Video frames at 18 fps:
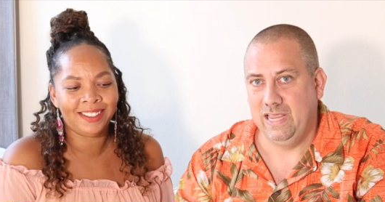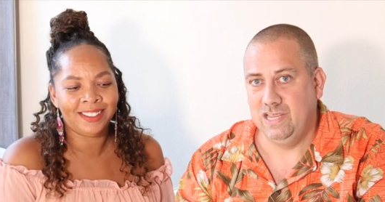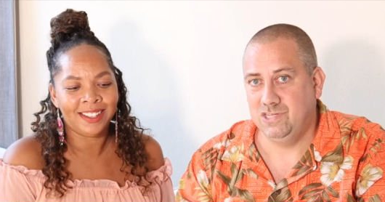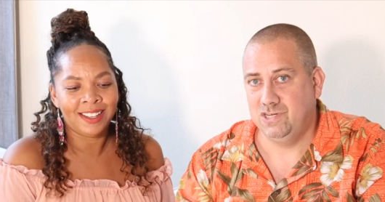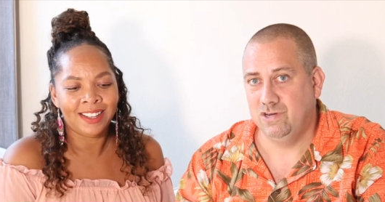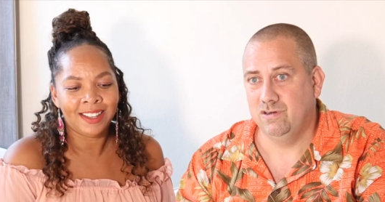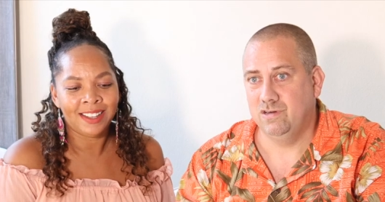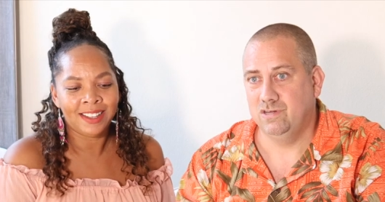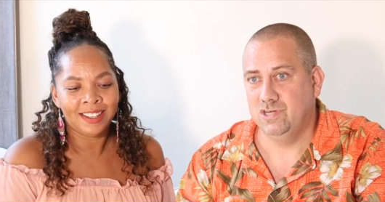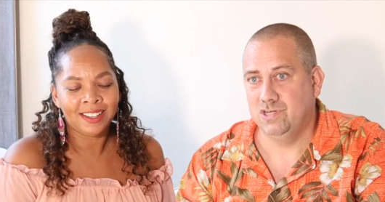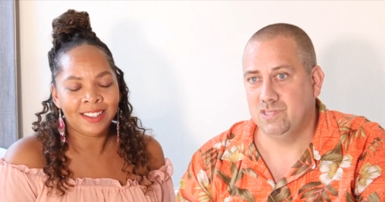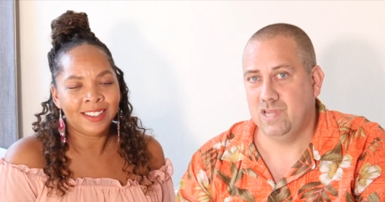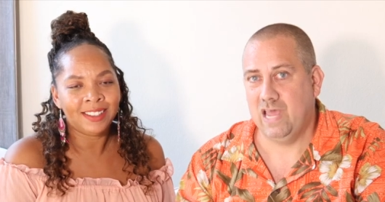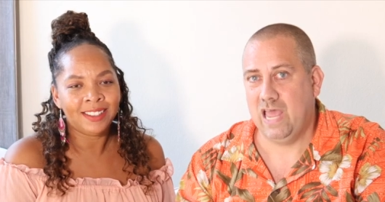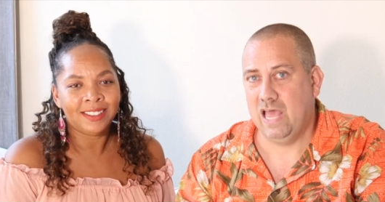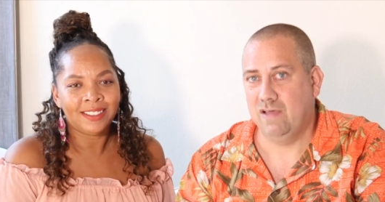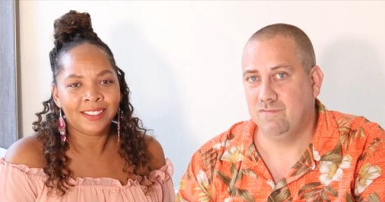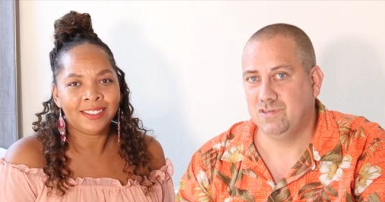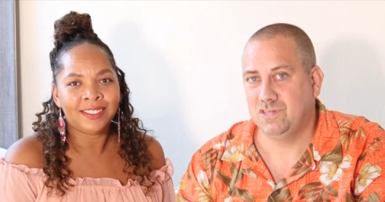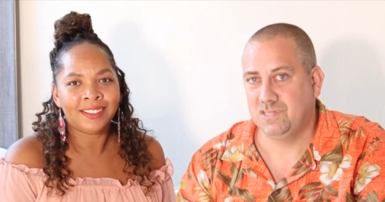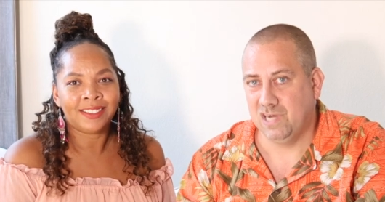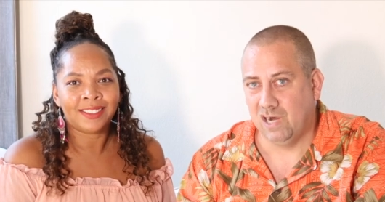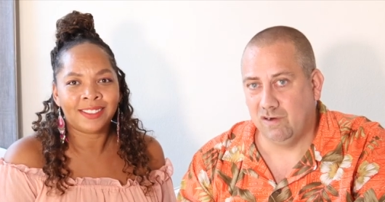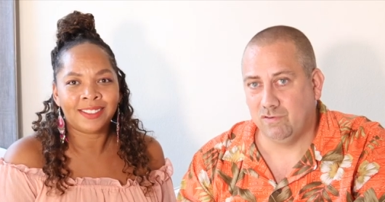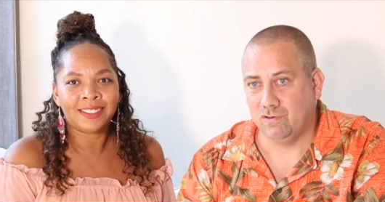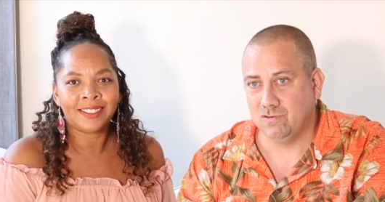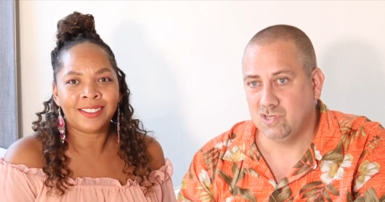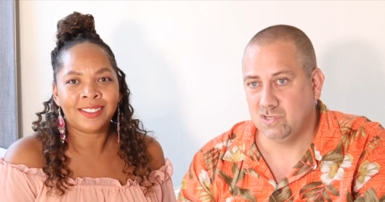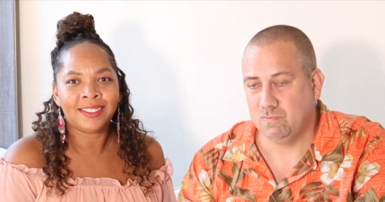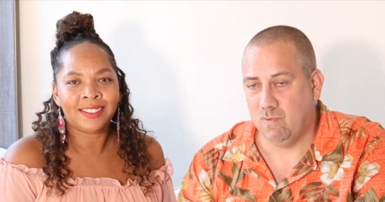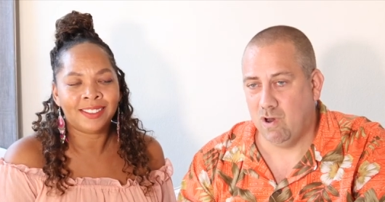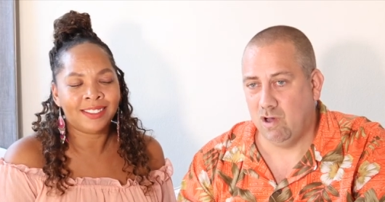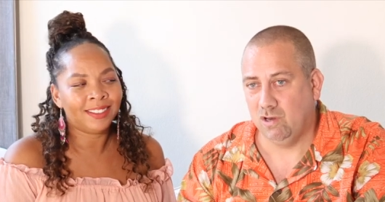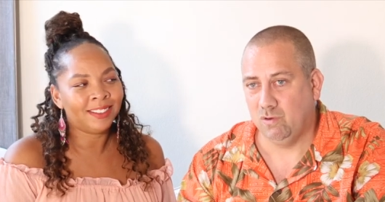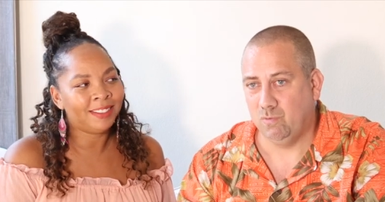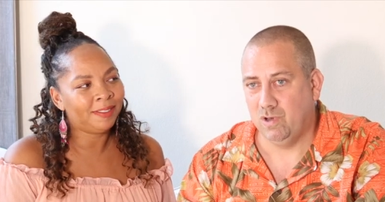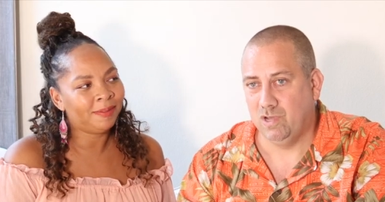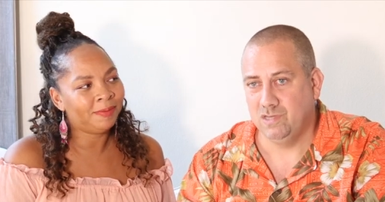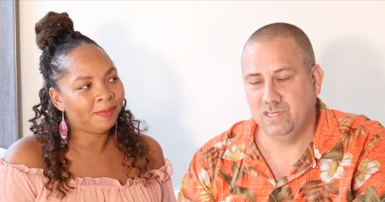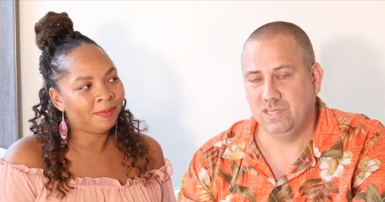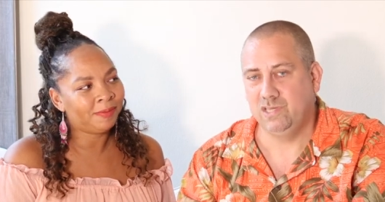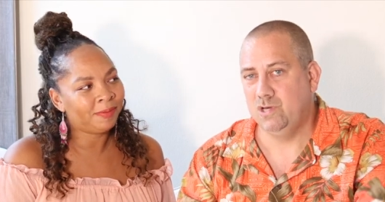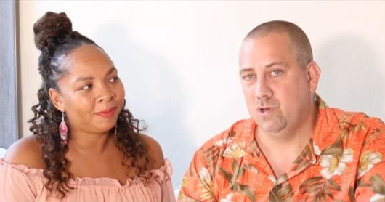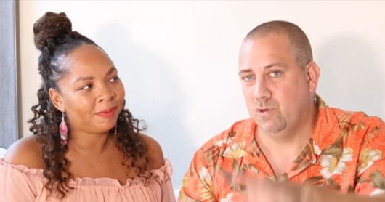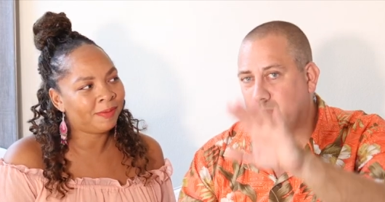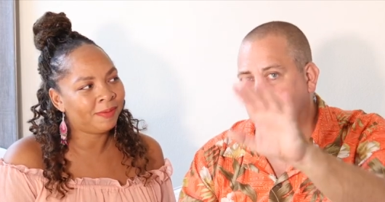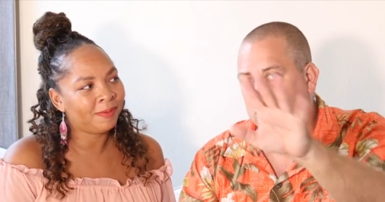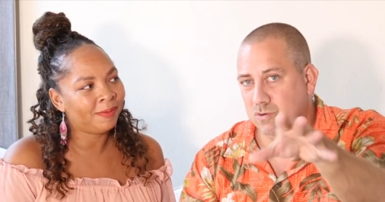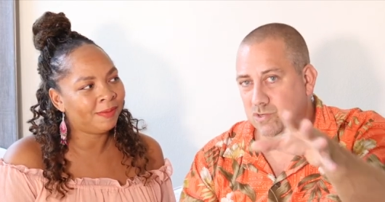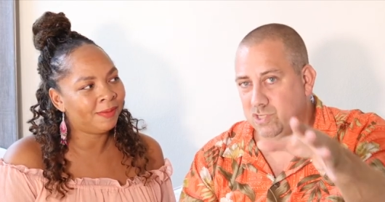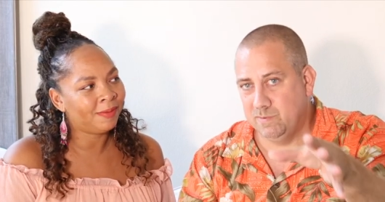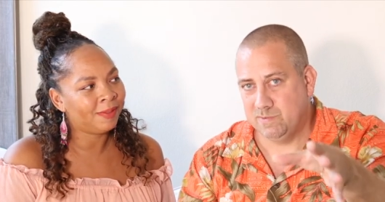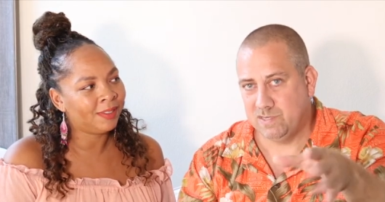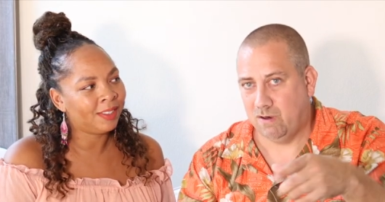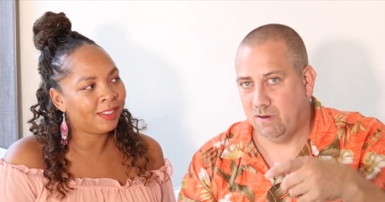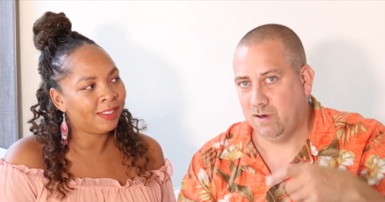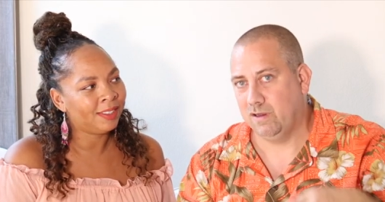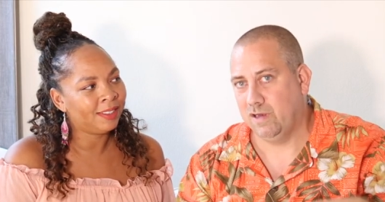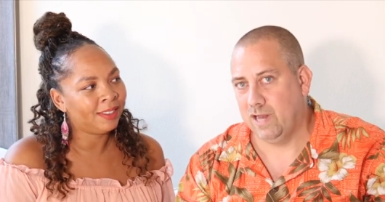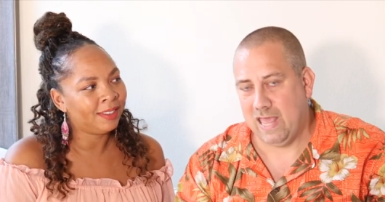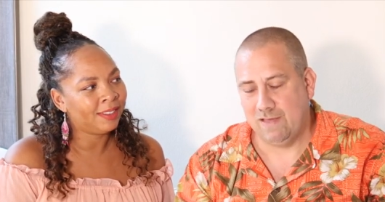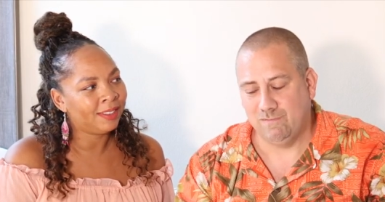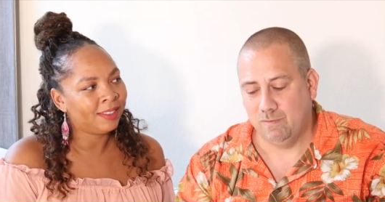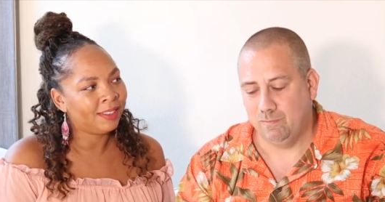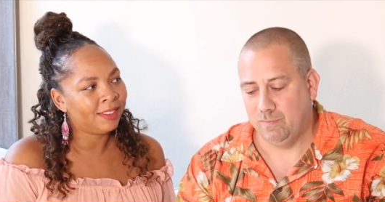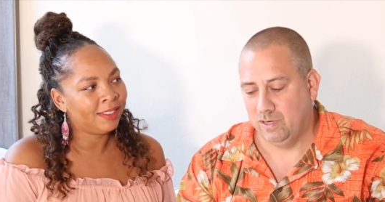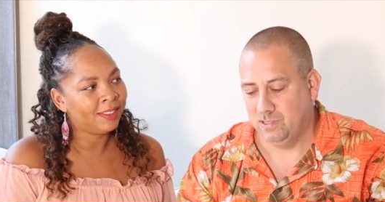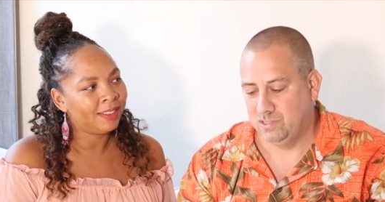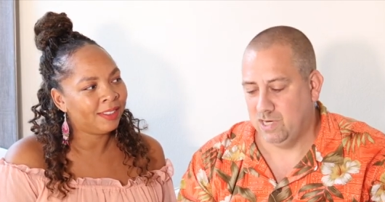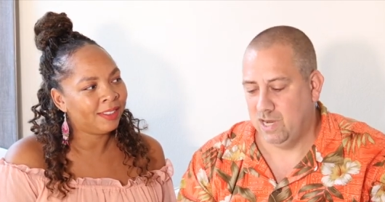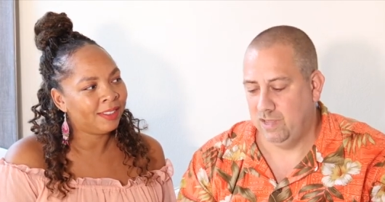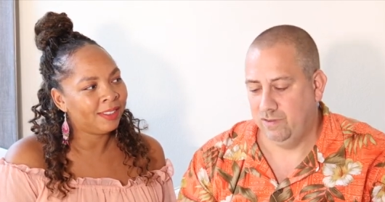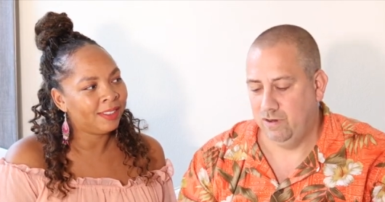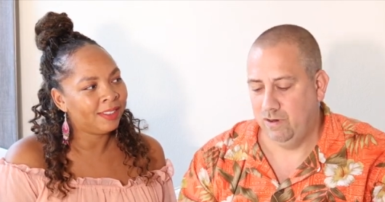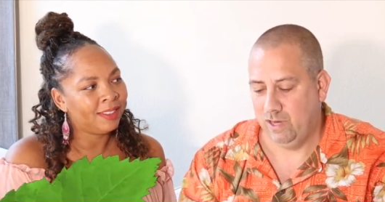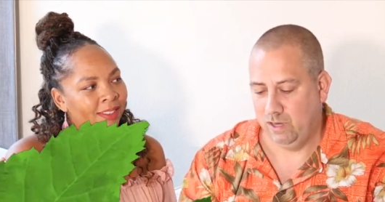Speaker 1: Easier to just to have several smaller ones, and you know the cruise ship's already going to have a bunch on there